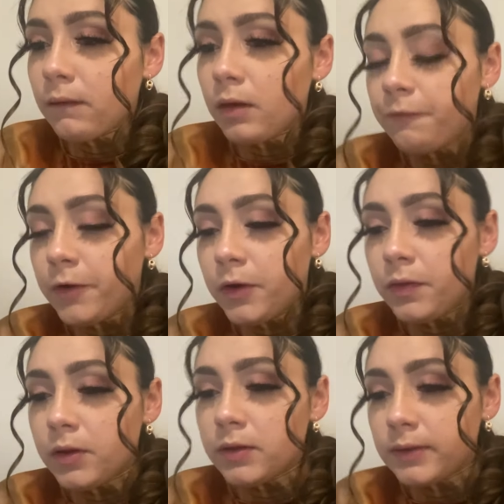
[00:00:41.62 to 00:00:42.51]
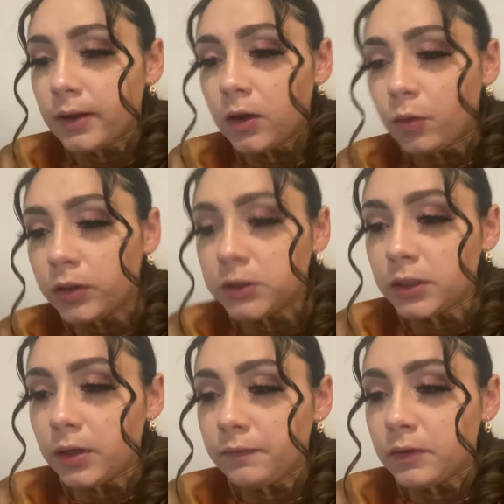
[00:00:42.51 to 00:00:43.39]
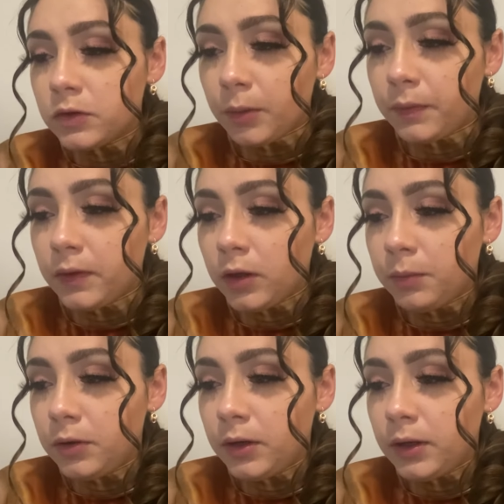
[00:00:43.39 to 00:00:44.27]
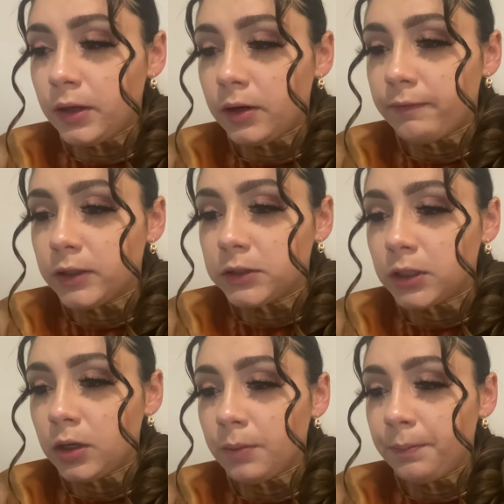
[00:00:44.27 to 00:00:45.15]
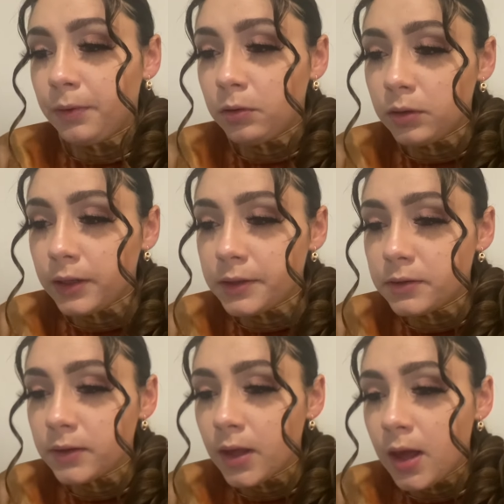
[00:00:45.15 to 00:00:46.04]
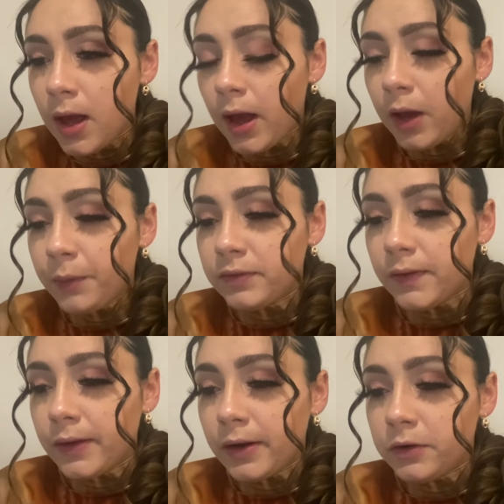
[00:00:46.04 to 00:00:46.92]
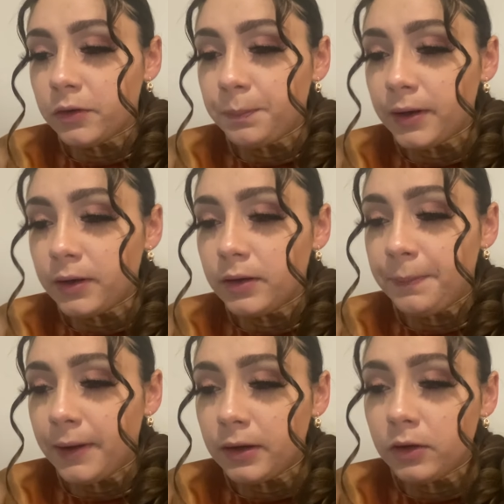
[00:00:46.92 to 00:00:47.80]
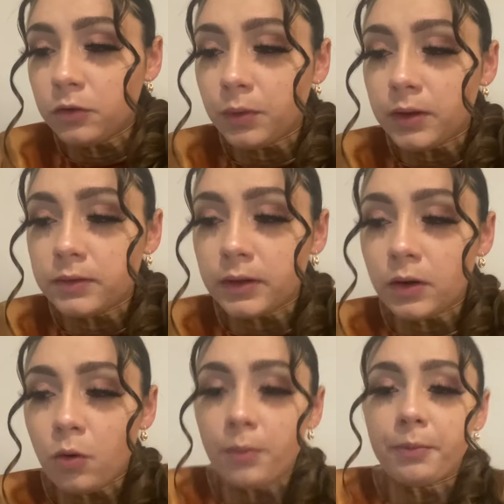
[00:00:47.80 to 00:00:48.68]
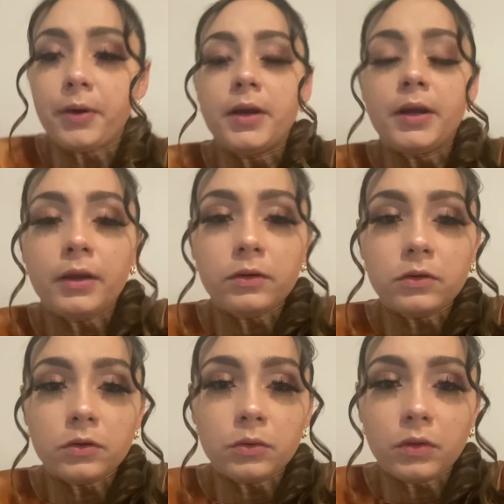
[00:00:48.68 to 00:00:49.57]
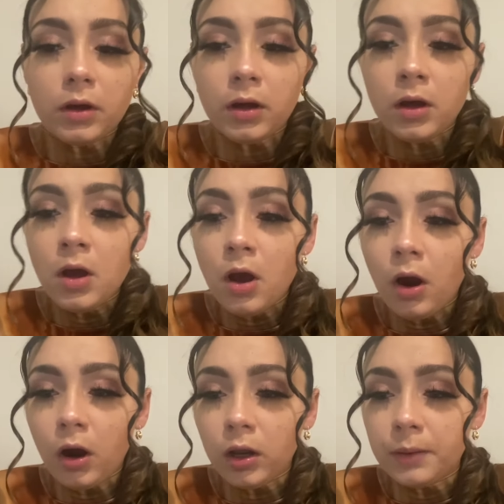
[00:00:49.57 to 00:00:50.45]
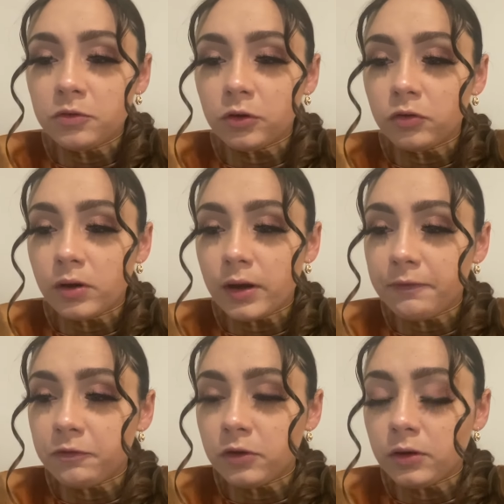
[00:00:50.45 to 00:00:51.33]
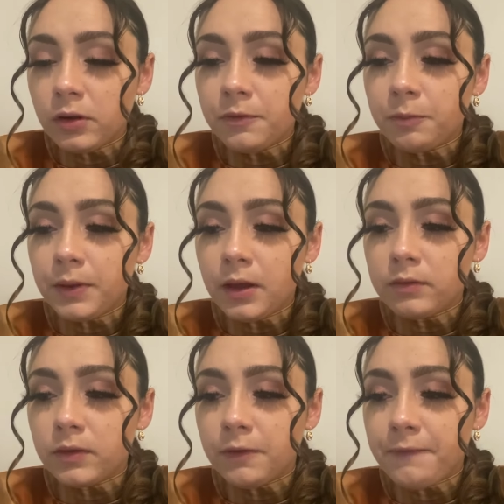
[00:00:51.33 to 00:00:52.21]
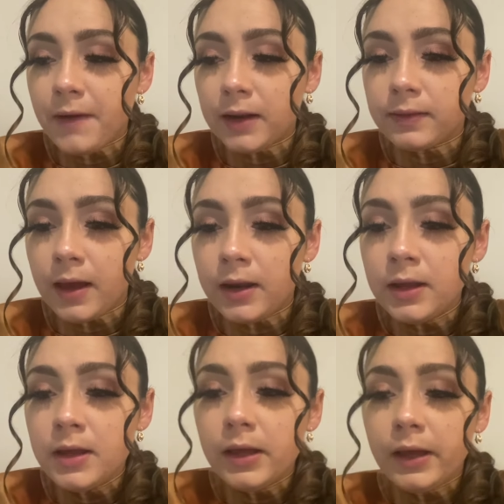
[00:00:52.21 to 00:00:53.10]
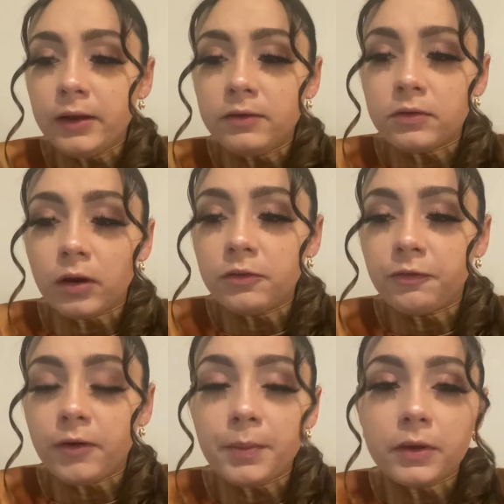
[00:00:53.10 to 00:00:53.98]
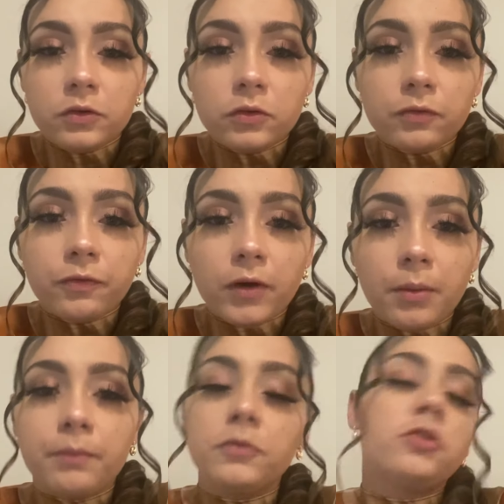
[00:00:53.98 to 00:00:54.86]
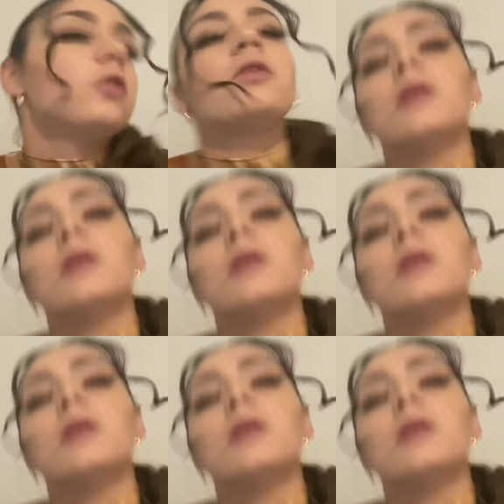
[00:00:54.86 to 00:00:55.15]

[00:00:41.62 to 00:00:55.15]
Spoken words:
For the second question of describing the community intervention components, I would say that interdependence was incorporated into the Harlem's Children Initiatives because of the fact that it starts from children at